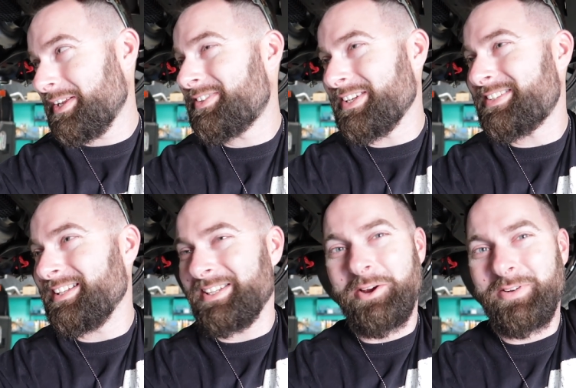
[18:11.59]

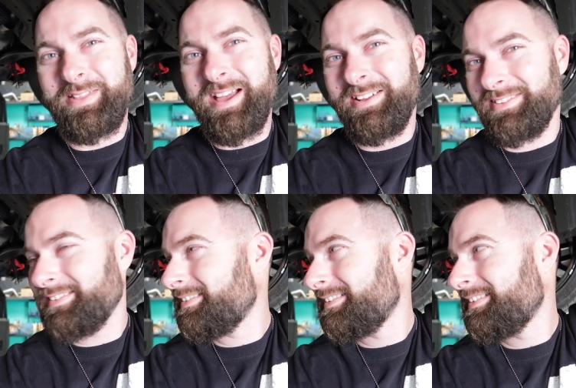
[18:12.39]
consistently over, over, a
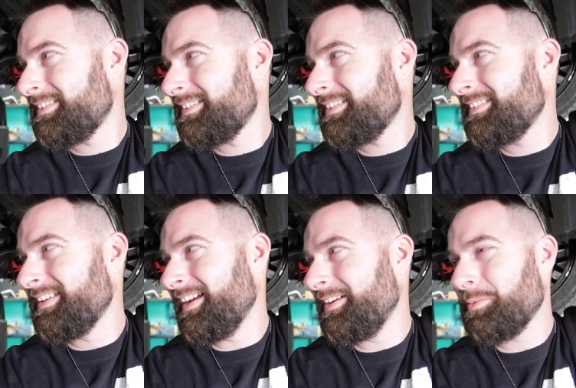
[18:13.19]
thousand. thousand horsepower.
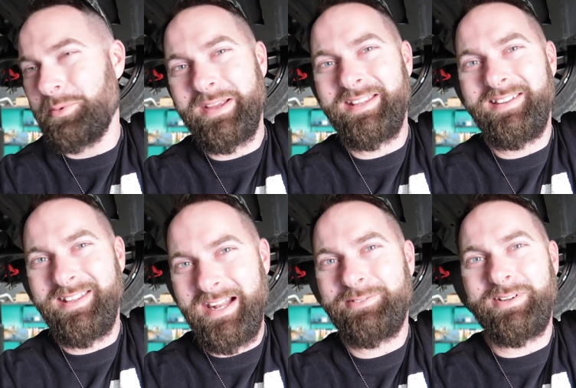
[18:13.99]
Yeah, we're making
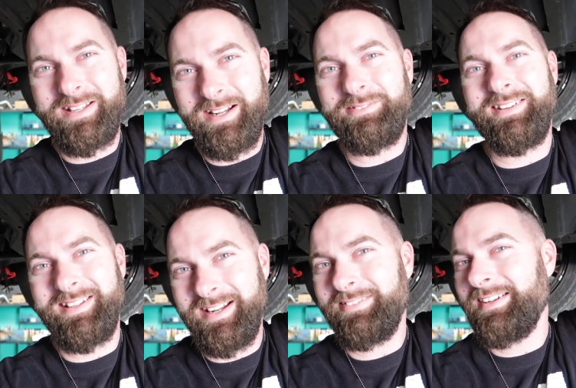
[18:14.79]
hit after hit after
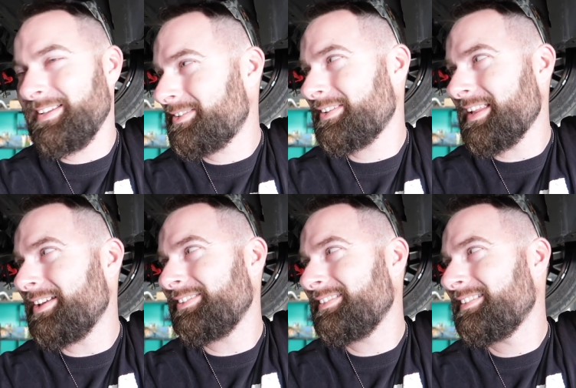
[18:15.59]
hit after hit. It's a
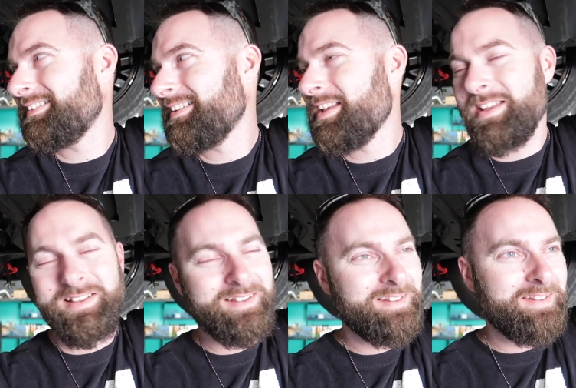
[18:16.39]
thousand.
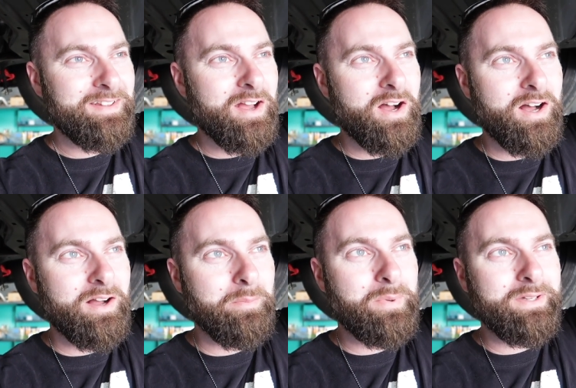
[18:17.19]
Yeah.
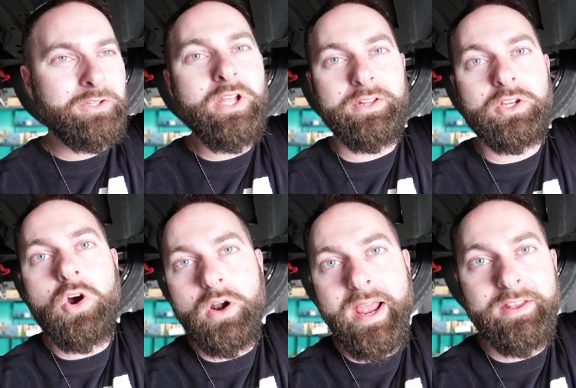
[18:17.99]
Uh, but yeah, the
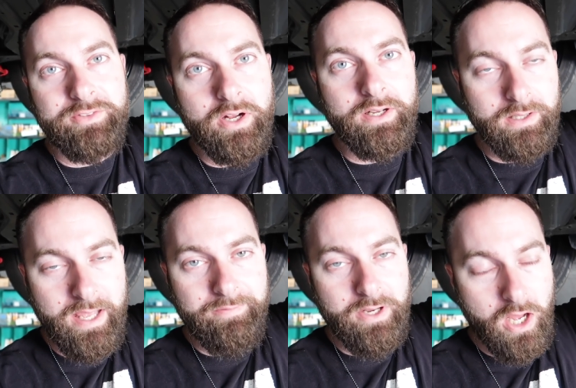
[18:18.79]
car has done
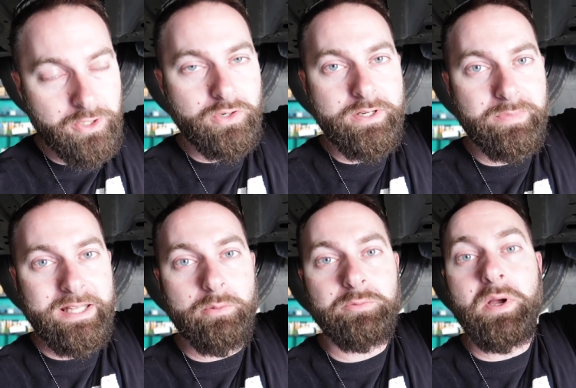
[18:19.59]
1100, but
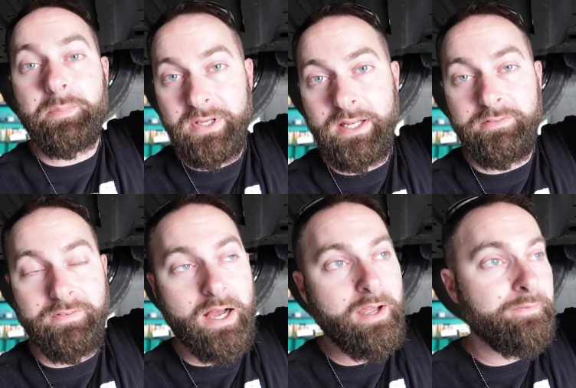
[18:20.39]
that was pump
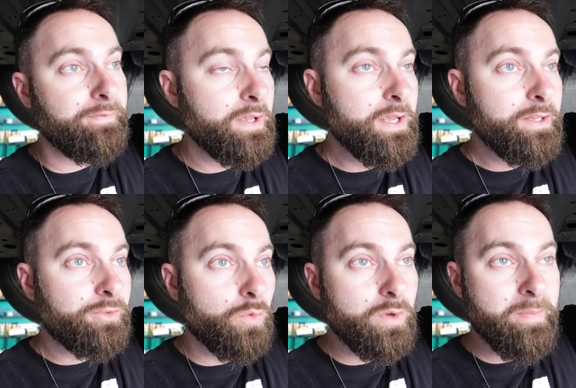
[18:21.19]
E85.
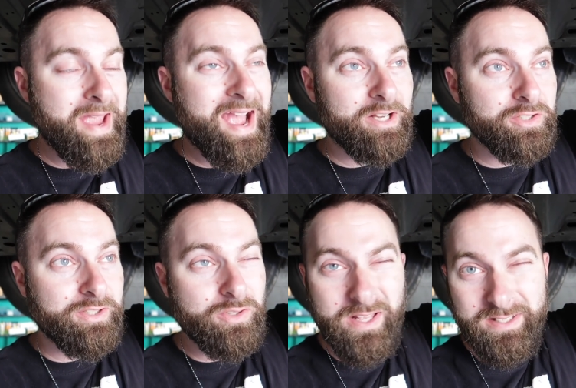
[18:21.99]
So we may
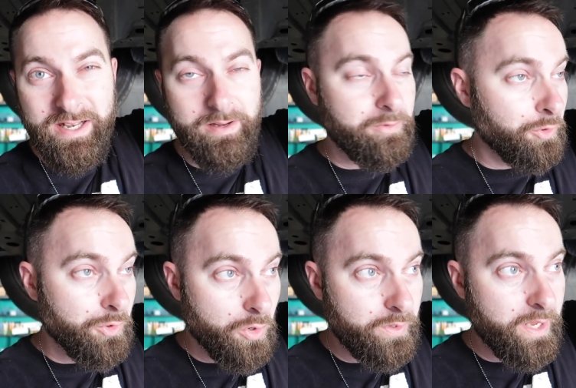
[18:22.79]
actually do that tonight, don't
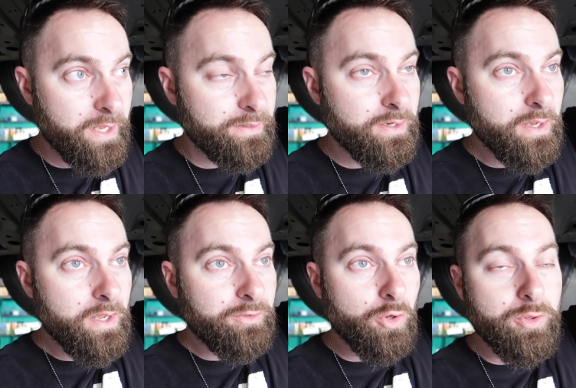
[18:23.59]
know yet.
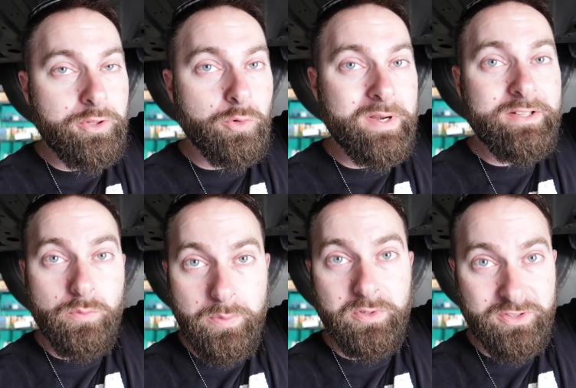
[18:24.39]
Right. So the, the, reason
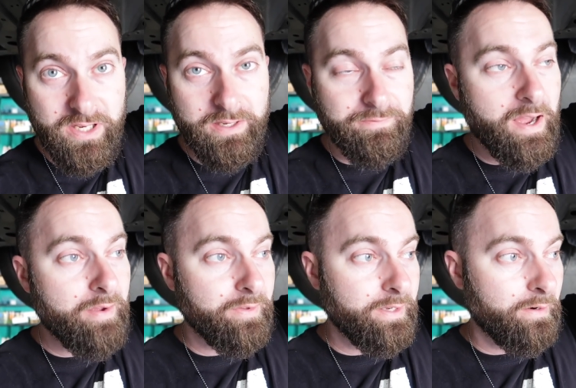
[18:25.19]
we put
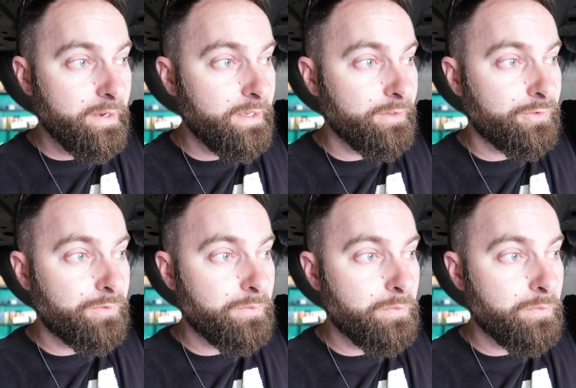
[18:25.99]
C85 in there is